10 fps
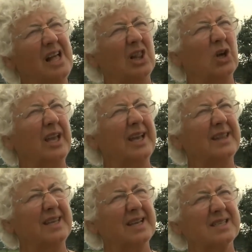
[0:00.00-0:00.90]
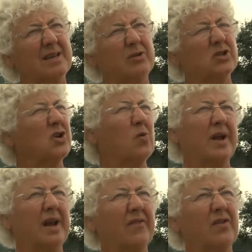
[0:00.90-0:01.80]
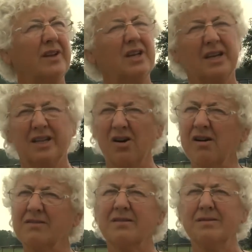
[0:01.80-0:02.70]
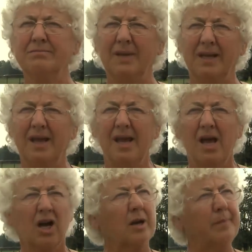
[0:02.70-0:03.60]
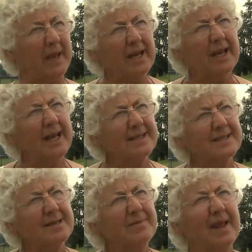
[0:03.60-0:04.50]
looking at the exhibits or whatever and you can talk to them and compete against them.